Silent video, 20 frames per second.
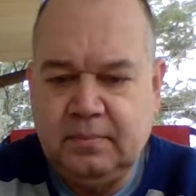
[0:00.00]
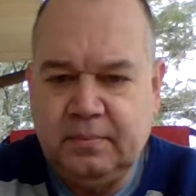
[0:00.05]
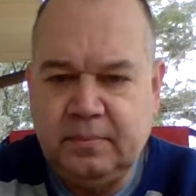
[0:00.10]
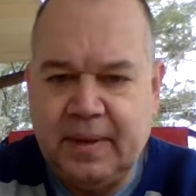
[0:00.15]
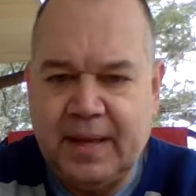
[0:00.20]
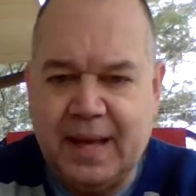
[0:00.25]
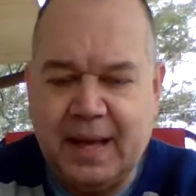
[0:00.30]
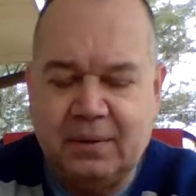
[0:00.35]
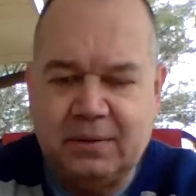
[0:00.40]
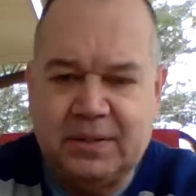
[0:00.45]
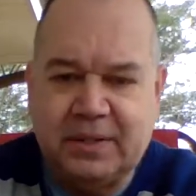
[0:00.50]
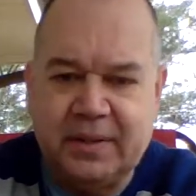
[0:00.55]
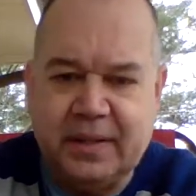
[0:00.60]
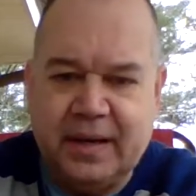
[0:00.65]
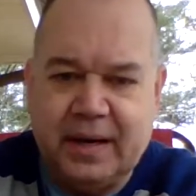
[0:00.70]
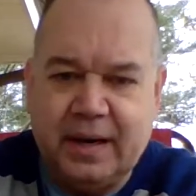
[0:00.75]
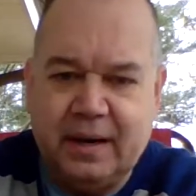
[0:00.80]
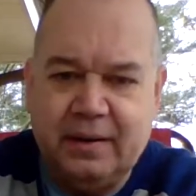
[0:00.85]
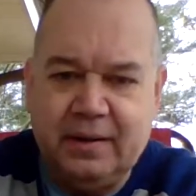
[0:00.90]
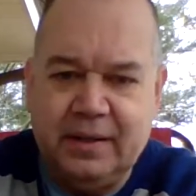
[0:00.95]
pouch
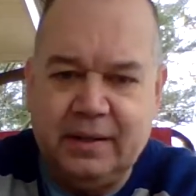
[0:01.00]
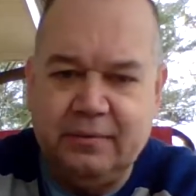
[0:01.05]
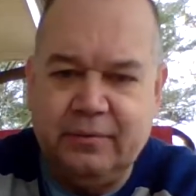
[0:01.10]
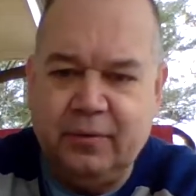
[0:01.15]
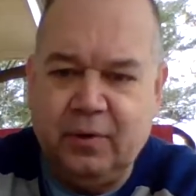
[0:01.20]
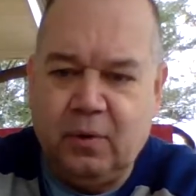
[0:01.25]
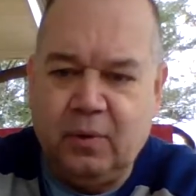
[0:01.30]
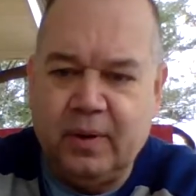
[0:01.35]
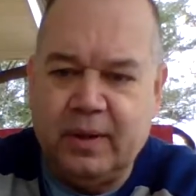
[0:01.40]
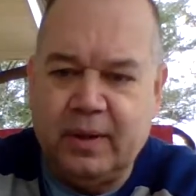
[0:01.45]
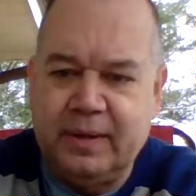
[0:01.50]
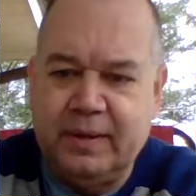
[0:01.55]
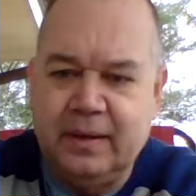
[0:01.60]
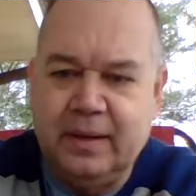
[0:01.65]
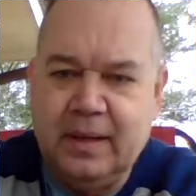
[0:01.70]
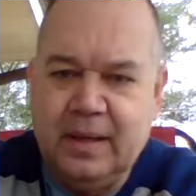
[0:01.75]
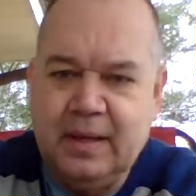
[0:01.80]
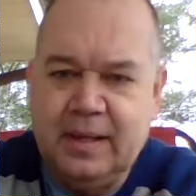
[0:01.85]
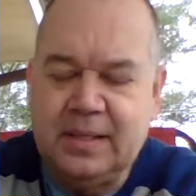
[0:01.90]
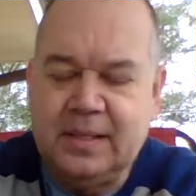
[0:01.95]
there you can fold in
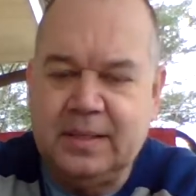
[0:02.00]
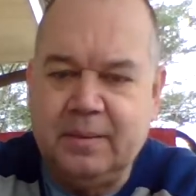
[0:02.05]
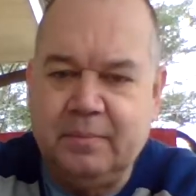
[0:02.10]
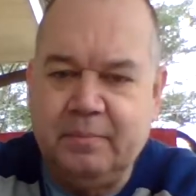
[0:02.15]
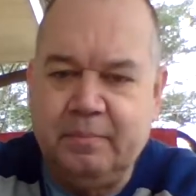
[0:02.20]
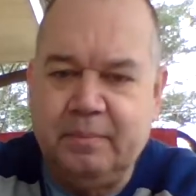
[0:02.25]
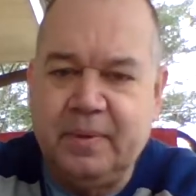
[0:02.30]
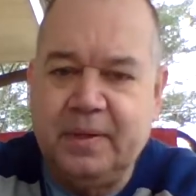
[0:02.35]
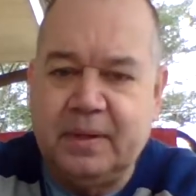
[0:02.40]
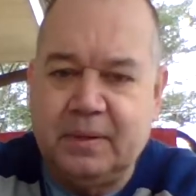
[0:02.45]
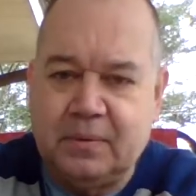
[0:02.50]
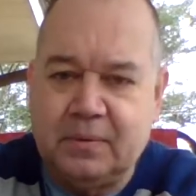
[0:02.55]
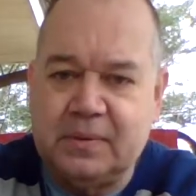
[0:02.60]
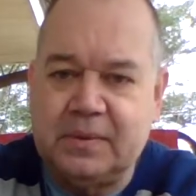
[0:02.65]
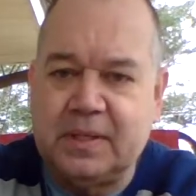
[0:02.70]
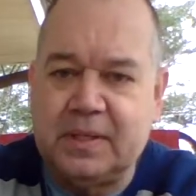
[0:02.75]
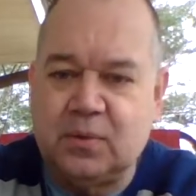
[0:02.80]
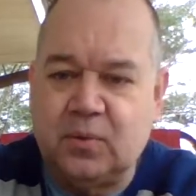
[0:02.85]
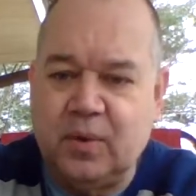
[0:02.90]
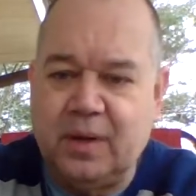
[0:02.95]
some
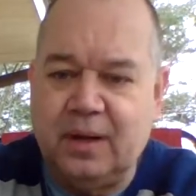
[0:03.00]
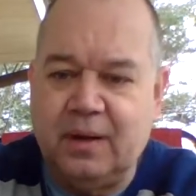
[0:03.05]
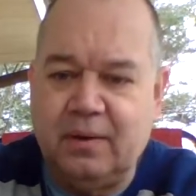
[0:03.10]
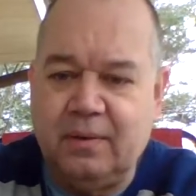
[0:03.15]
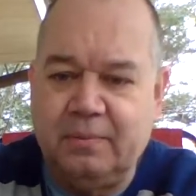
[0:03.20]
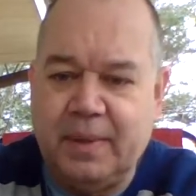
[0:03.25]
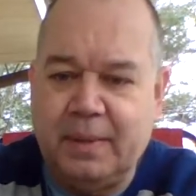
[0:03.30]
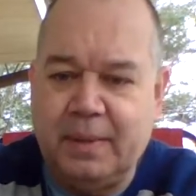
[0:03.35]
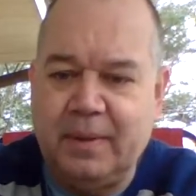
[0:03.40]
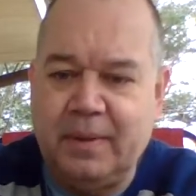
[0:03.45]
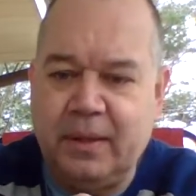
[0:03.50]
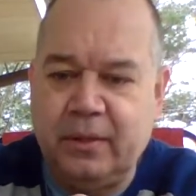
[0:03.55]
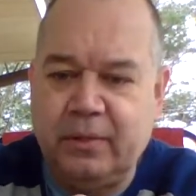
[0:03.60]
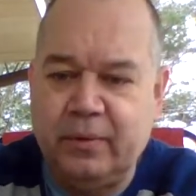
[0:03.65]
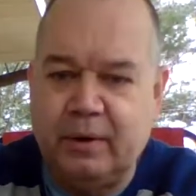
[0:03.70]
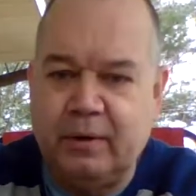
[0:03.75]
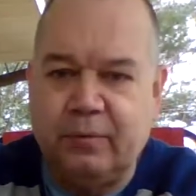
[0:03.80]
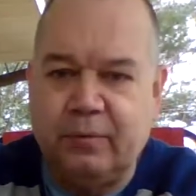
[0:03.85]
bills as well maybe three